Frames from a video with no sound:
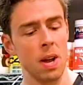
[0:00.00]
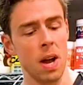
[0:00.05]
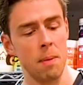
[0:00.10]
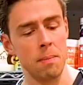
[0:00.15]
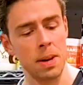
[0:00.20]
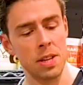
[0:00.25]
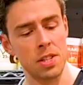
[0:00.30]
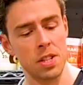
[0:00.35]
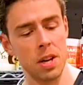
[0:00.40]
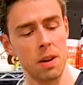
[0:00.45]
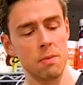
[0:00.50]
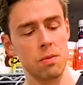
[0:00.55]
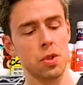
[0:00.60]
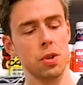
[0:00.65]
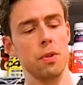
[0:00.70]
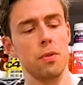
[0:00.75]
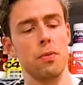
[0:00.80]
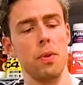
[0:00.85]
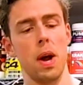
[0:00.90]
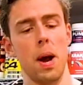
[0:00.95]
In terms
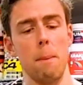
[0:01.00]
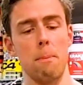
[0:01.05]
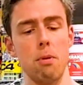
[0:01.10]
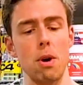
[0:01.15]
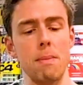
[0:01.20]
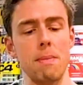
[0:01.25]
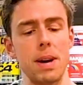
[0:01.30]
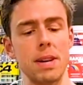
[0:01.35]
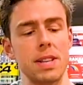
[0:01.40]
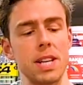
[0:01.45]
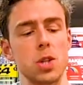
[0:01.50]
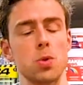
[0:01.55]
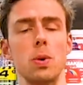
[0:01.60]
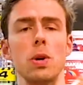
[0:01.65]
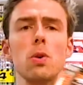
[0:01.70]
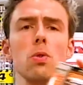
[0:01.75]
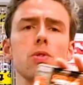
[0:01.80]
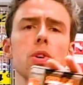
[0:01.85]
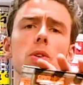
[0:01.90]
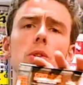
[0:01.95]
of pre-made things, we
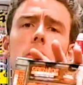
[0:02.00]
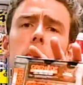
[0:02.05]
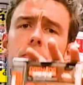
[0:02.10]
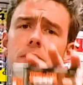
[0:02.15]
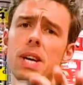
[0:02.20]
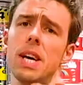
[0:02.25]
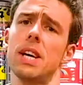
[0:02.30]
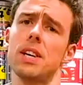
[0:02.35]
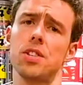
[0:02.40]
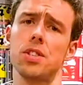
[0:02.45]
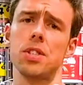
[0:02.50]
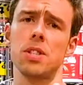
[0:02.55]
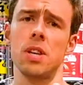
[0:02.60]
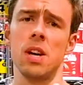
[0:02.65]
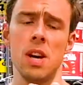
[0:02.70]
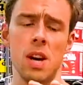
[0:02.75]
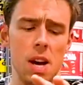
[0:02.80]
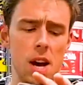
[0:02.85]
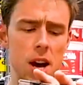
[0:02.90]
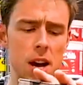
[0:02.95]
also got this.
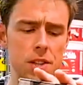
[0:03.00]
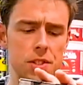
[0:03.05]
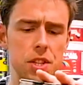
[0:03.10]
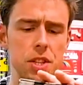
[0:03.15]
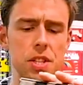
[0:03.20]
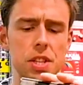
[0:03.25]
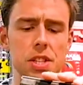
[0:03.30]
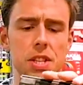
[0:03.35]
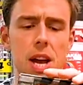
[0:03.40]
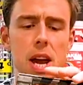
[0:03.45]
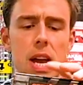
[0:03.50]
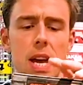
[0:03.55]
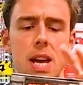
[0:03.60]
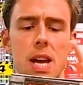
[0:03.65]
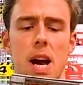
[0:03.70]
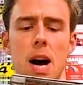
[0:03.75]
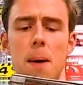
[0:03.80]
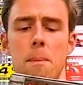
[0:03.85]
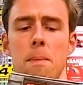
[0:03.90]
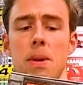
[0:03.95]
So this is
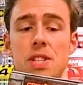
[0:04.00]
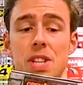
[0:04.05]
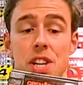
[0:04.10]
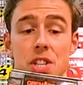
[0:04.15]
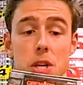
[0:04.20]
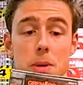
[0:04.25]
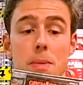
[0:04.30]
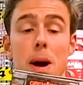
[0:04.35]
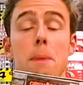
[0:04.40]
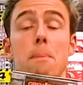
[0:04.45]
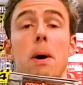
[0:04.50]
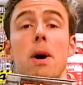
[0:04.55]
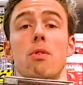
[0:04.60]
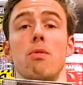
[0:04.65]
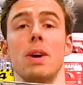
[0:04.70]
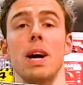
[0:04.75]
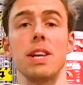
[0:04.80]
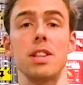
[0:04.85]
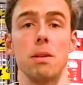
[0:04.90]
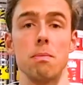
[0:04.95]
it's actually made by
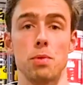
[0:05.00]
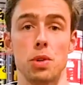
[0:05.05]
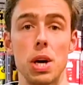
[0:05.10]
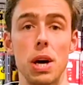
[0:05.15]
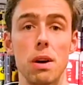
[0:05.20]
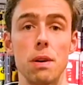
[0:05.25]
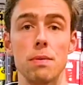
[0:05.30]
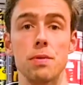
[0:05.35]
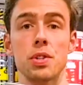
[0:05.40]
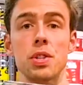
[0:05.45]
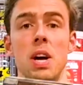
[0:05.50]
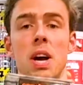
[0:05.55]
Grenade themselves.